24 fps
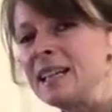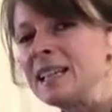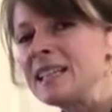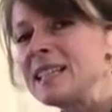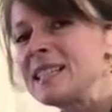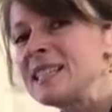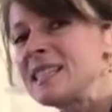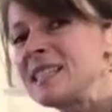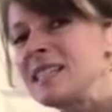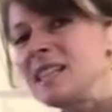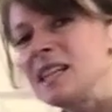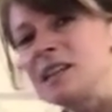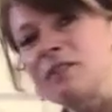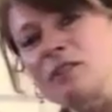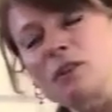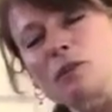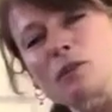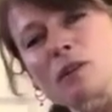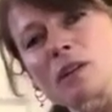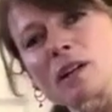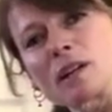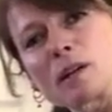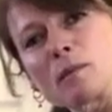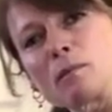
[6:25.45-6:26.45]
see if you
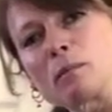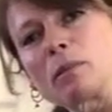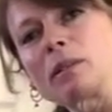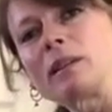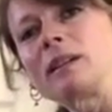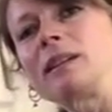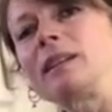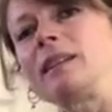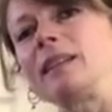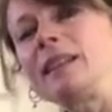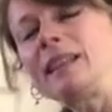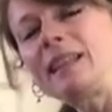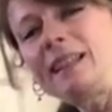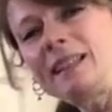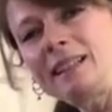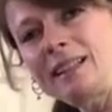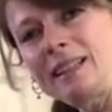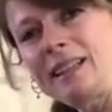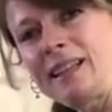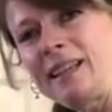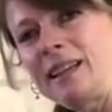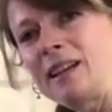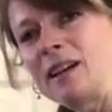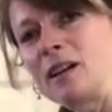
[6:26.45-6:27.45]
can
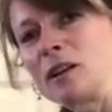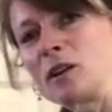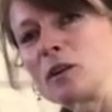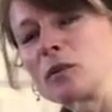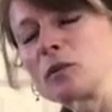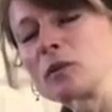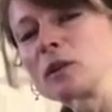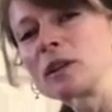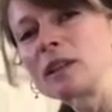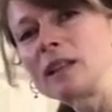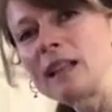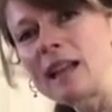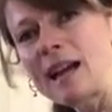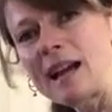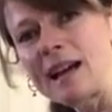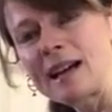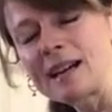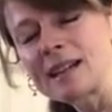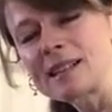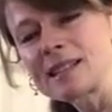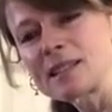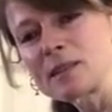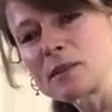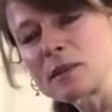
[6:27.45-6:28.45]
completely
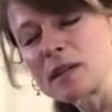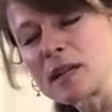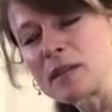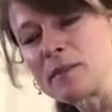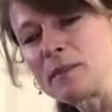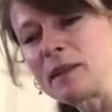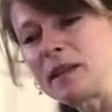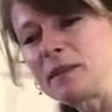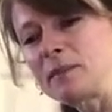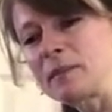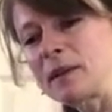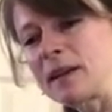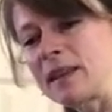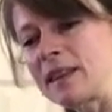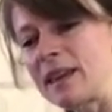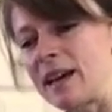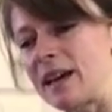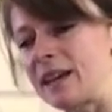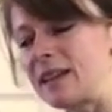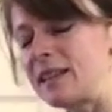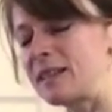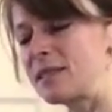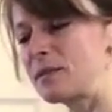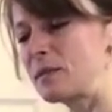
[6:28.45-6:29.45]
relax. And what I mean by
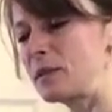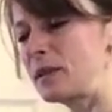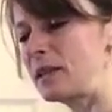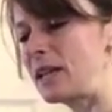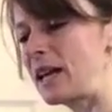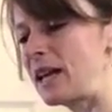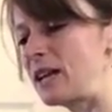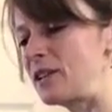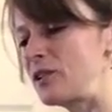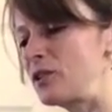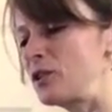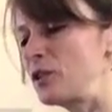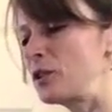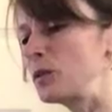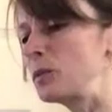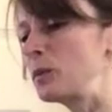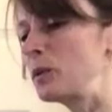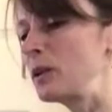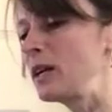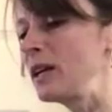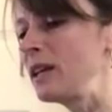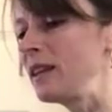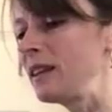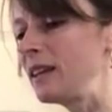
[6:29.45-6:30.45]
that is as you're
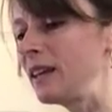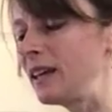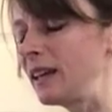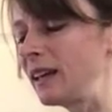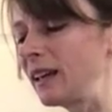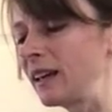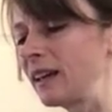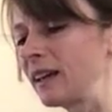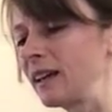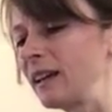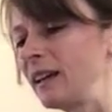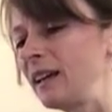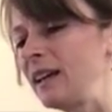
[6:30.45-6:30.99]
breathing,